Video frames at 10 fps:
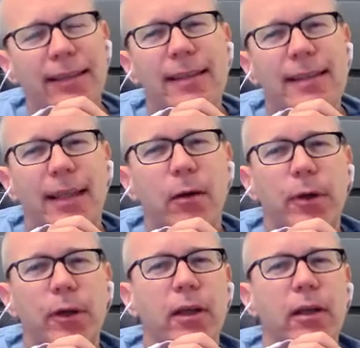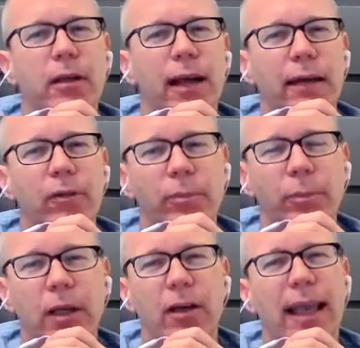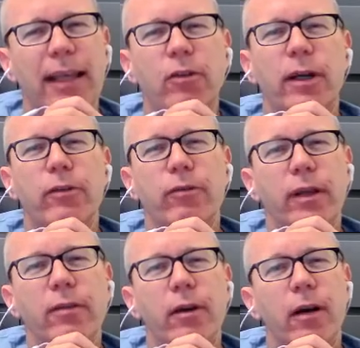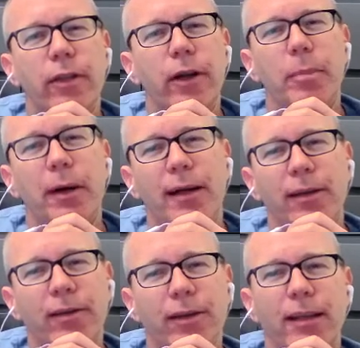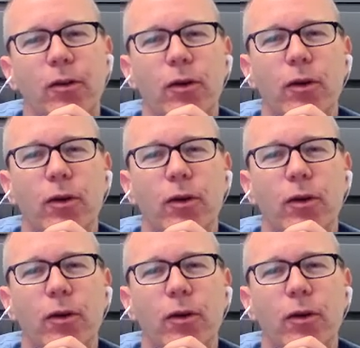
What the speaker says: Kittens in particular have something called cat scratch fever on their paws.